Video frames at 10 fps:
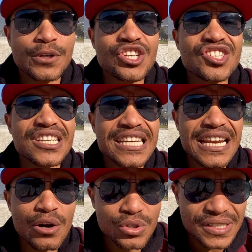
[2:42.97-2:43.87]
just
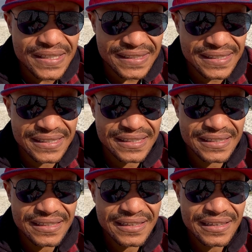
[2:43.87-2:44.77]
notice
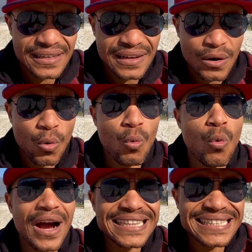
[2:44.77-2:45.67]

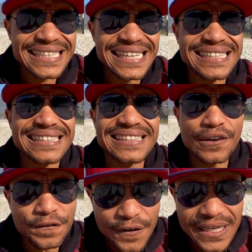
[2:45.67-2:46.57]
what is
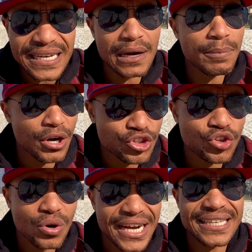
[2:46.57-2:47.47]
different about
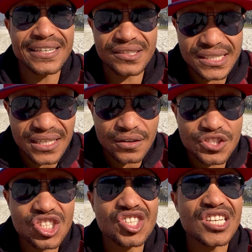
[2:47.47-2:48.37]
your ideal self.
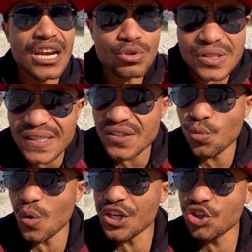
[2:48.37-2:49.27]
Just notice,
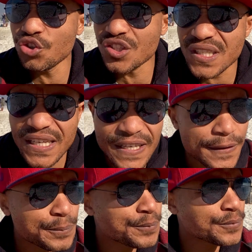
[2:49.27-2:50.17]
what do you see?